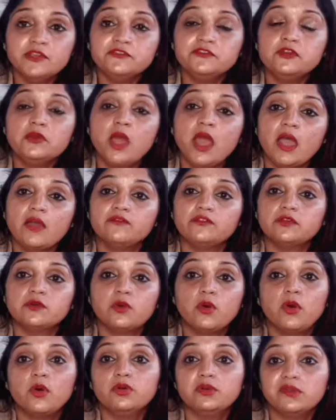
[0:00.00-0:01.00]
If you have
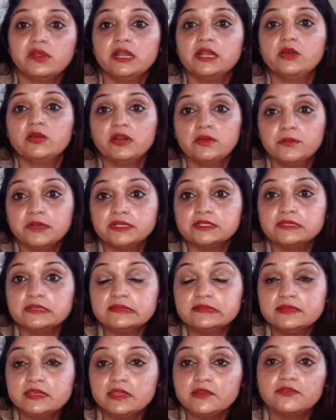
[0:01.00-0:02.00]
to go really on
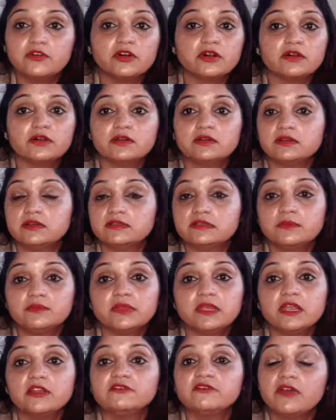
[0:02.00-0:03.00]
emergency for
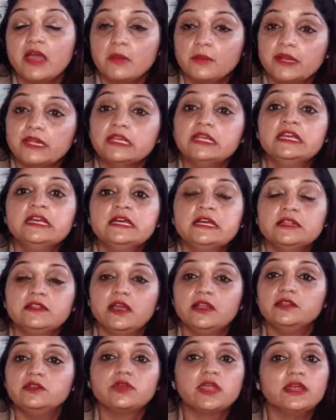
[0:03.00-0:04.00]
something in family,
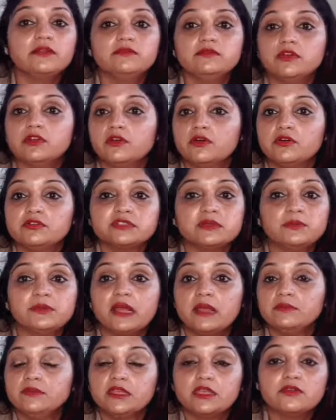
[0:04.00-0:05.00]
then you can,
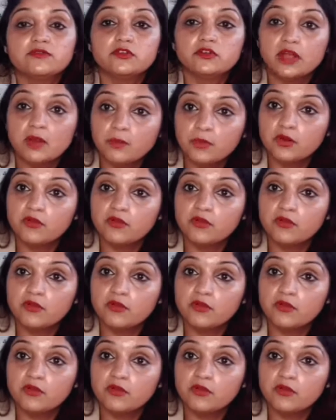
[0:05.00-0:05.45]
sometimes they give you a